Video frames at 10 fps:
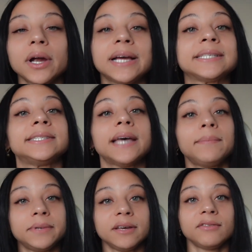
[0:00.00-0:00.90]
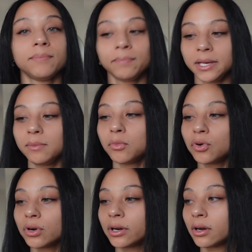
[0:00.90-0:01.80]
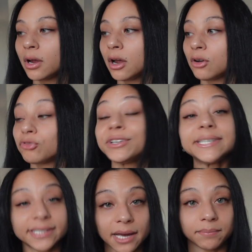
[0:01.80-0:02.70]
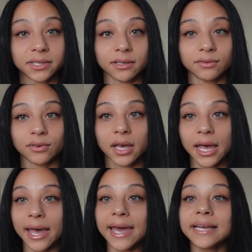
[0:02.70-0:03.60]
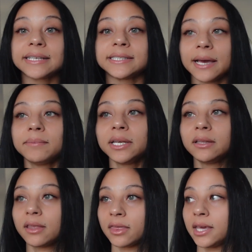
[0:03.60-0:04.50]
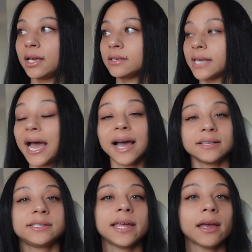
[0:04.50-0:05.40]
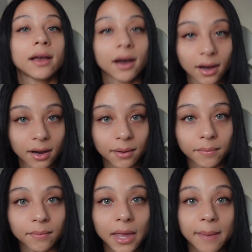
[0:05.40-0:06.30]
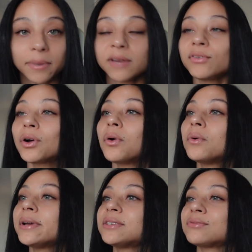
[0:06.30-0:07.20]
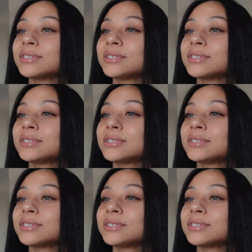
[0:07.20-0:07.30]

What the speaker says: acceptive, be more receptive, and accepting the things as they come. But if you're always